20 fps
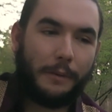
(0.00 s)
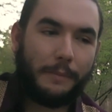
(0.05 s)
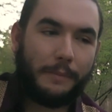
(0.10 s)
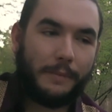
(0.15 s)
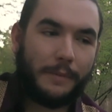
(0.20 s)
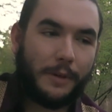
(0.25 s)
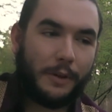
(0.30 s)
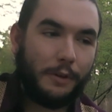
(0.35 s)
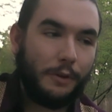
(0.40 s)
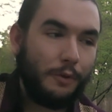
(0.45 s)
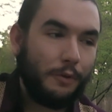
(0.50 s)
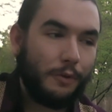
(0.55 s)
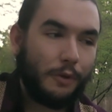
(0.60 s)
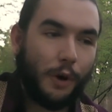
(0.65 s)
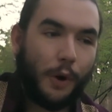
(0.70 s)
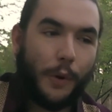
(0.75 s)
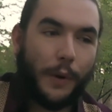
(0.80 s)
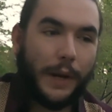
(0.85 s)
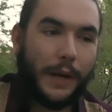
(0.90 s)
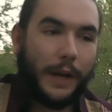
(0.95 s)
you
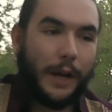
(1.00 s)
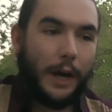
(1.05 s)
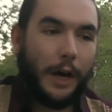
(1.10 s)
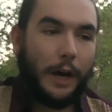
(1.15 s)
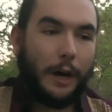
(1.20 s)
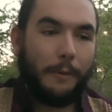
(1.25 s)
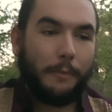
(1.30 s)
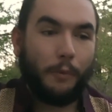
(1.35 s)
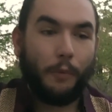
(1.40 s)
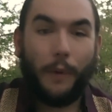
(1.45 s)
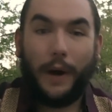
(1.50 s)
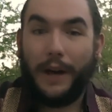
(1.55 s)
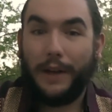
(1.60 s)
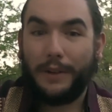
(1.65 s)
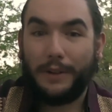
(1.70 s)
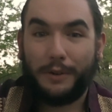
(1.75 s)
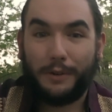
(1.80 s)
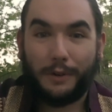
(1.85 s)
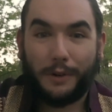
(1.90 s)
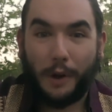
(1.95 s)
growing up while
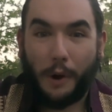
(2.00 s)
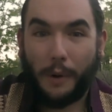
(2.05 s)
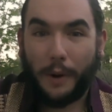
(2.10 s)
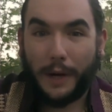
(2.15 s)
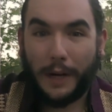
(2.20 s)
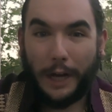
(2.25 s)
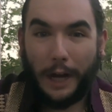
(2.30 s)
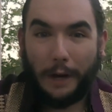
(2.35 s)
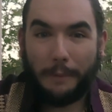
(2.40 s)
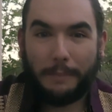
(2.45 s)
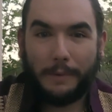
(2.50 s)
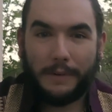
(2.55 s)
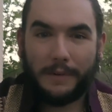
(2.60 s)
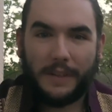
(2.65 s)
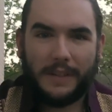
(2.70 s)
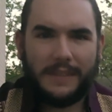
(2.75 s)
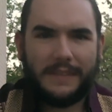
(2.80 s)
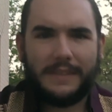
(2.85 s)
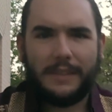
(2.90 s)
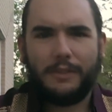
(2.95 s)
you're growing up and
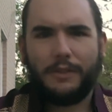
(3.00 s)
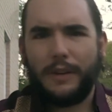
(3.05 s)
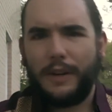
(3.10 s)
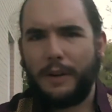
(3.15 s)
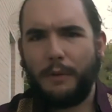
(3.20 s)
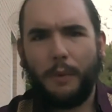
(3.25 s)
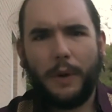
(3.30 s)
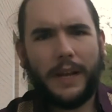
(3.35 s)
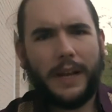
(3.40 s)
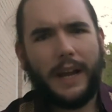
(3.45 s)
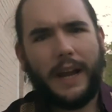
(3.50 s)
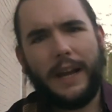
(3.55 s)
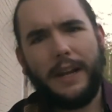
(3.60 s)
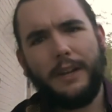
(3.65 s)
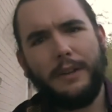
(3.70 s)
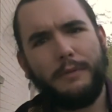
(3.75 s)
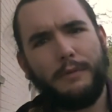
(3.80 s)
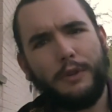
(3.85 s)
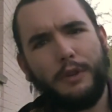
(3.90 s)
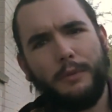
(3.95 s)
considering what kind
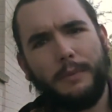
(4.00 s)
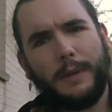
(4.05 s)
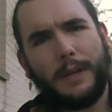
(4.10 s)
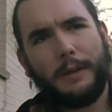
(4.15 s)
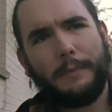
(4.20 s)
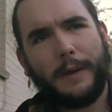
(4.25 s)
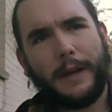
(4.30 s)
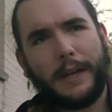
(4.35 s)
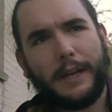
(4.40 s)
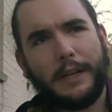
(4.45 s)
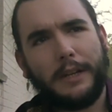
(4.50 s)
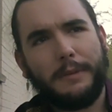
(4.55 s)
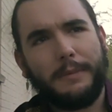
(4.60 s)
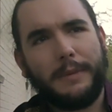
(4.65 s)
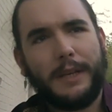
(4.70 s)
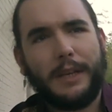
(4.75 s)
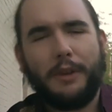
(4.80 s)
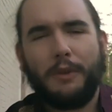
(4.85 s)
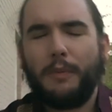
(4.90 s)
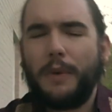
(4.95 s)
of human am I going to
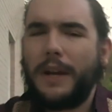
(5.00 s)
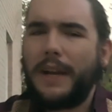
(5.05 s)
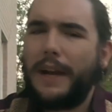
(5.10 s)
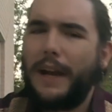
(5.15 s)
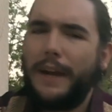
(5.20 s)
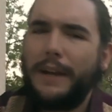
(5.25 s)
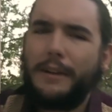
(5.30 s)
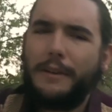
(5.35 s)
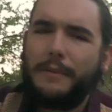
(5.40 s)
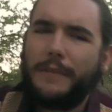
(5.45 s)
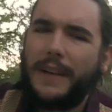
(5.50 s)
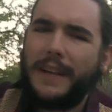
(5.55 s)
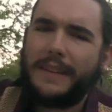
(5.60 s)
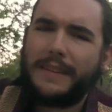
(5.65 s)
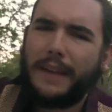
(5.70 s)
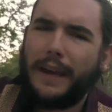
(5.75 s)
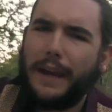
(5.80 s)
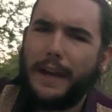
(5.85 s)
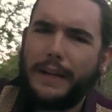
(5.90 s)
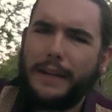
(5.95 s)
be? What kind of
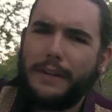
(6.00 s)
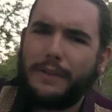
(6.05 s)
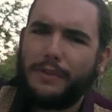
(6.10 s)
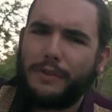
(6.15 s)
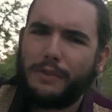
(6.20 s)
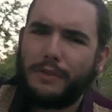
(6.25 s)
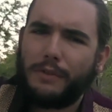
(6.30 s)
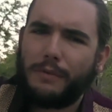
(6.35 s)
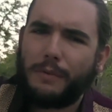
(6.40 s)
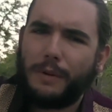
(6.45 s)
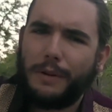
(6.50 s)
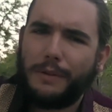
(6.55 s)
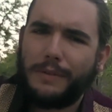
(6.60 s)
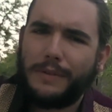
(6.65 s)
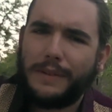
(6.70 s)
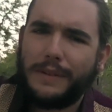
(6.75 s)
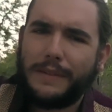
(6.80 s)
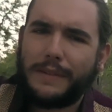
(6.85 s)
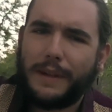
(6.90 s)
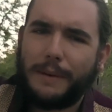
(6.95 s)
anxieties or
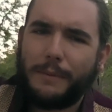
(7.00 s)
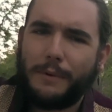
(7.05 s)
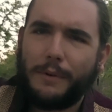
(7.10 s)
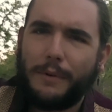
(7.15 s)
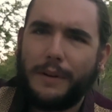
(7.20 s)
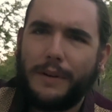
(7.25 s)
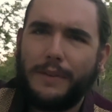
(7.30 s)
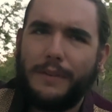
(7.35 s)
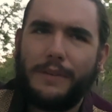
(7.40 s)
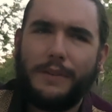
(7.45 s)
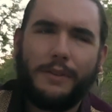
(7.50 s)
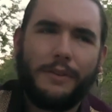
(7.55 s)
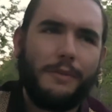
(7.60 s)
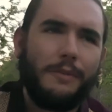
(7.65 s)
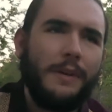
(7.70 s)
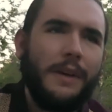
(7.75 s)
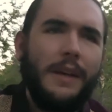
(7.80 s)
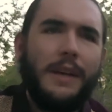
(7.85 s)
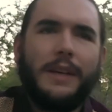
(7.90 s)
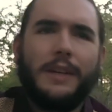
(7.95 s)
neuroses I'm going to,
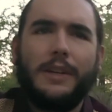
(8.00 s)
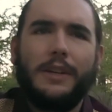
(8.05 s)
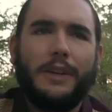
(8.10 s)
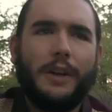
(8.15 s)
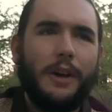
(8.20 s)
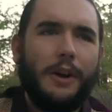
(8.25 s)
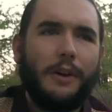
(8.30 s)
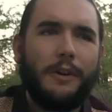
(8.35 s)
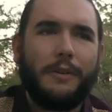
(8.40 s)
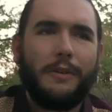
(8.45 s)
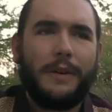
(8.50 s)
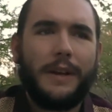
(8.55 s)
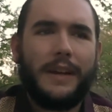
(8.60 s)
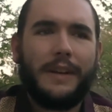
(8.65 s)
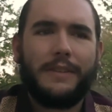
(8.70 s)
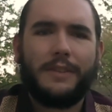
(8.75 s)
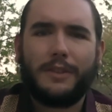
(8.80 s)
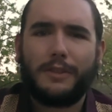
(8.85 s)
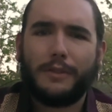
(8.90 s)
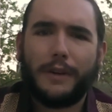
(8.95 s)

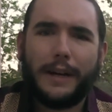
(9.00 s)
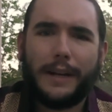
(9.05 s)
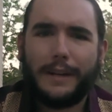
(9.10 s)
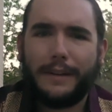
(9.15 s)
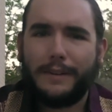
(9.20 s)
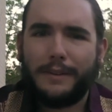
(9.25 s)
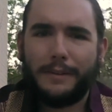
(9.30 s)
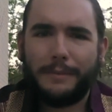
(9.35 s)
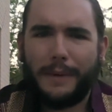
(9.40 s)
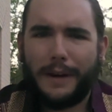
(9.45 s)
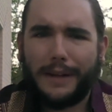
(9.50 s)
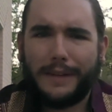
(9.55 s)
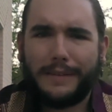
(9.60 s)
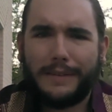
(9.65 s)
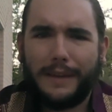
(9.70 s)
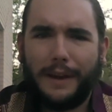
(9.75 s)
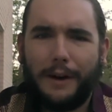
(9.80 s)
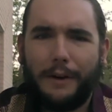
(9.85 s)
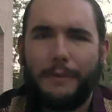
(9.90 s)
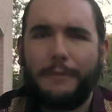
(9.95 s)
integrate into
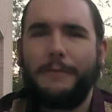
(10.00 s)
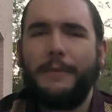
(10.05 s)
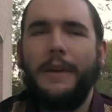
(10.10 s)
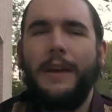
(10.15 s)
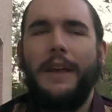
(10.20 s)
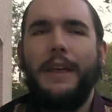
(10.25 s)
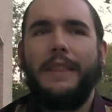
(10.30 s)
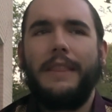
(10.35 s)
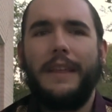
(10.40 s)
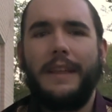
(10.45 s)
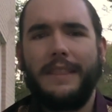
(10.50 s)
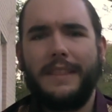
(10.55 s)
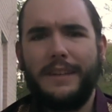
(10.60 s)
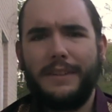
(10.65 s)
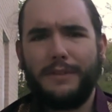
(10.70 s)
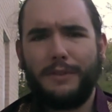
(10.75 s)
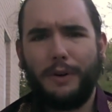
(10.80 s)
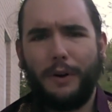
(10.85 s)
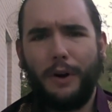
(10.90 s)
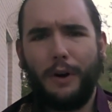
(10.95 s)
myself? That
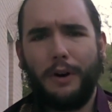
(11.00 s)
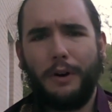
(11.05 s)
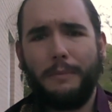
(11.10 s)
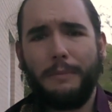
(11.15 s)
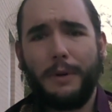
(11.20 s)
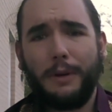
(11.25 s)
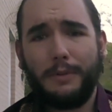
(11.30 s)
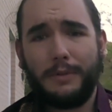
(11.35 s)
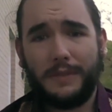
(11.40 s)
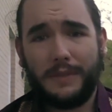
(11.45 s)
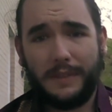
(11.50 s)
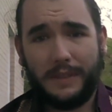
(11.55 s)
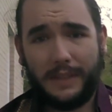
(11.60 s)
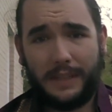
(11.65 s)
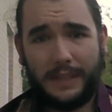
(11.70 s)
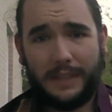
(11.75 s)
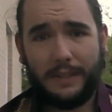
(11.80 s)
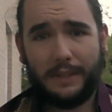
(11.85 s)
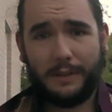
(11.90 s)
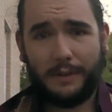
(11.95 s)
these are all
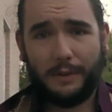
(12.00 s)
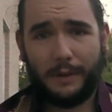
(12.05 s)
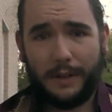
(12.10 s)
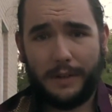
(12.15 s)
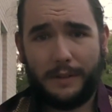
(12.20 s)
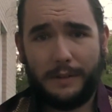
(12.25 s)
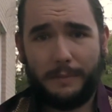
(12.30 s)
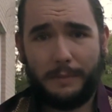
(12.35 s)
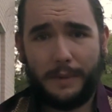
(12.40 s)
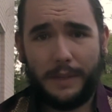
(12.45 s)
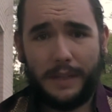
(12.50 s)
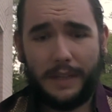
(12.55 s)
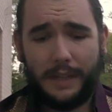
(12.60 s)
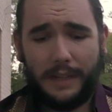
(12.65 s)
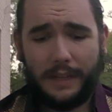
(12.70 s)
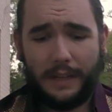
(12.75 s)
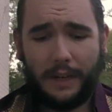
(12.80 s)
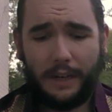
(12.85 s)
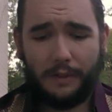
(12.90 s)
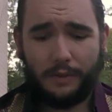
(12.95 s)
mostly going to
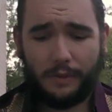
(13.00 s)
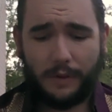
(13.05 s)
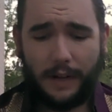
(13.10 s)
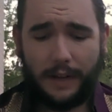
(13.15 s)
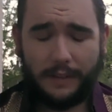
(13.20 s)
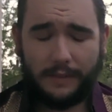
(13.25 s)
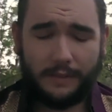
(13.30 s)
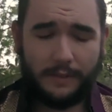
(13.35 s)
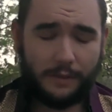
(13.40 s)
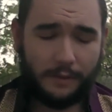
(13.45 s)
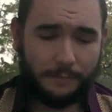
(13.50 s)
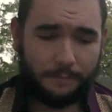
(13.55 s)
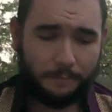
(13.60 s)
be addressed